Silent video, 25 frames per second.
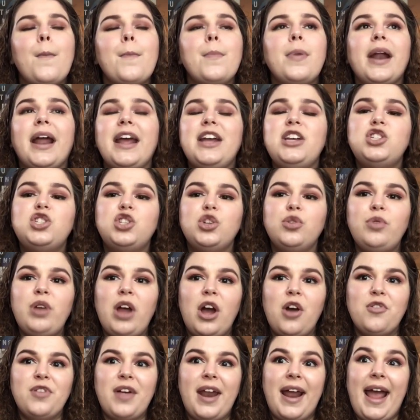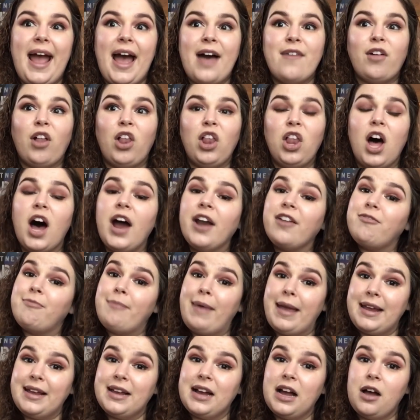But I do know that I have a lot of
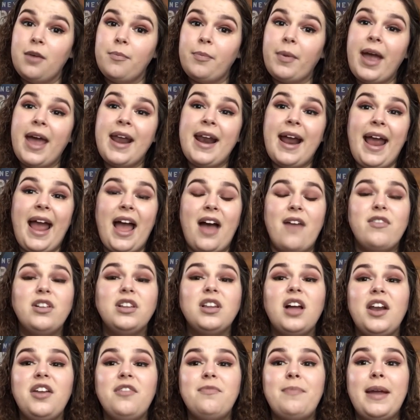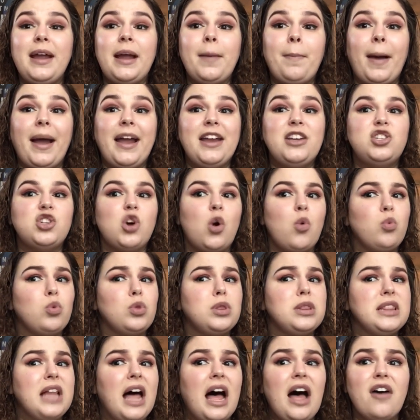makeup, and I have a lot of makeup I
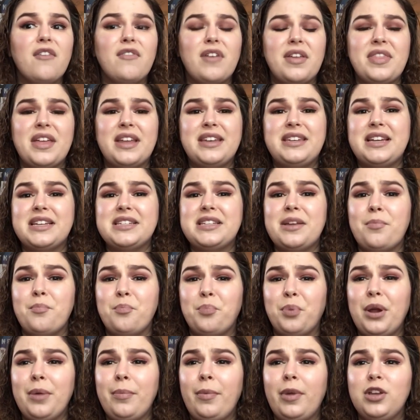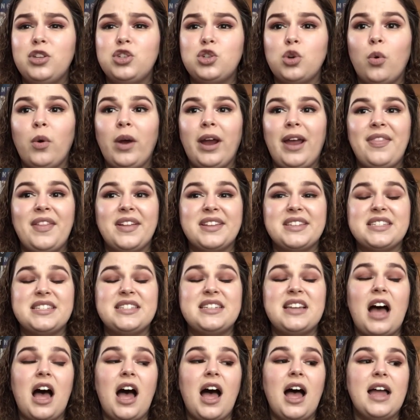don't love and that doesn't bring me joy and that's
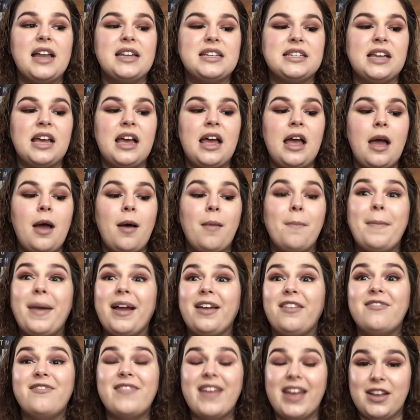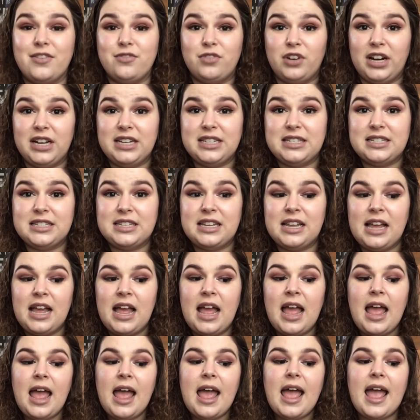not my favorites.
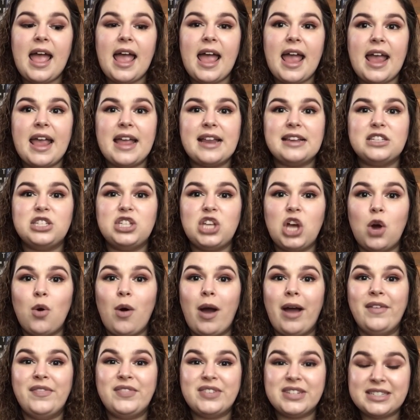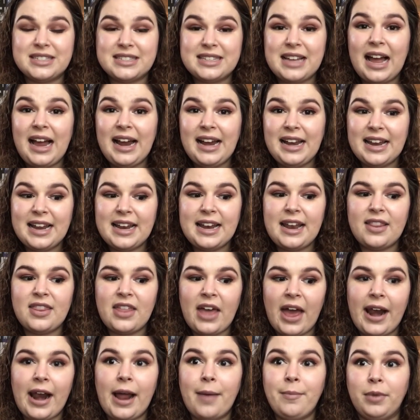And so I've decided
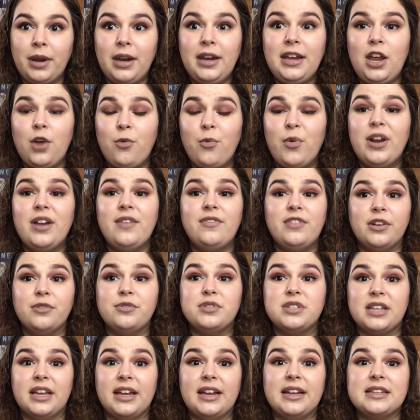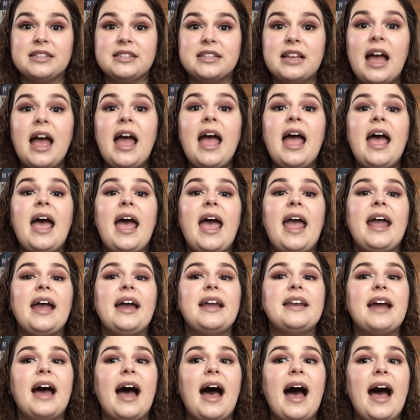that I'm gonna get rid of those things.
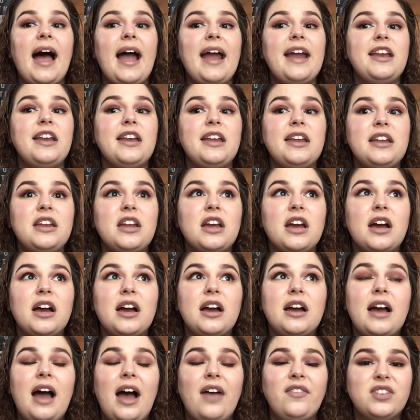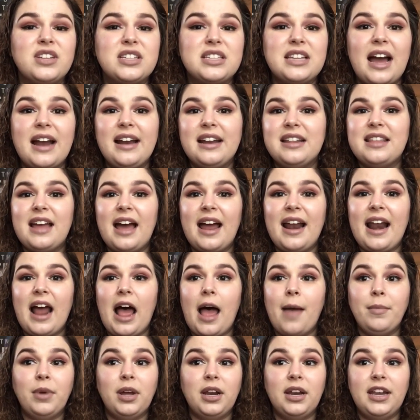And I have decided that
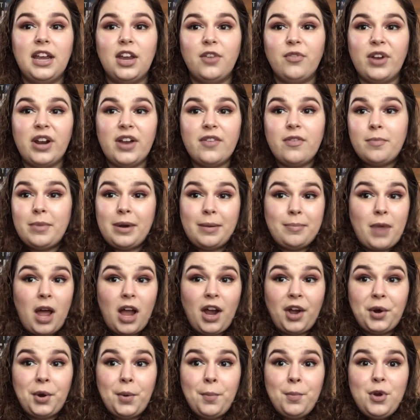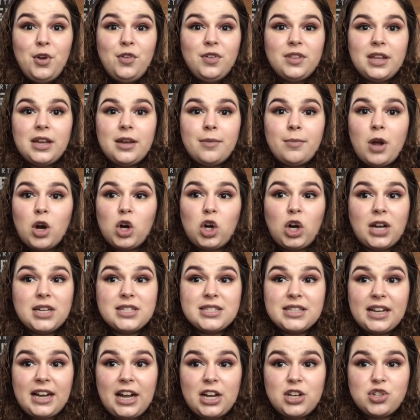I'm gonna get rid of them and I'm not gonna move them
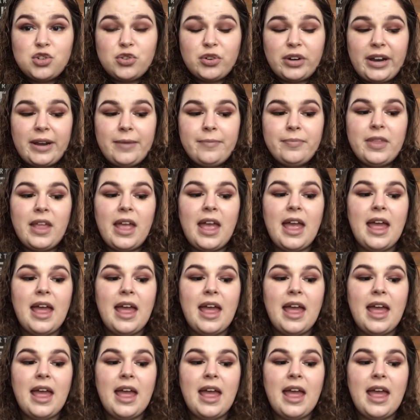across the country.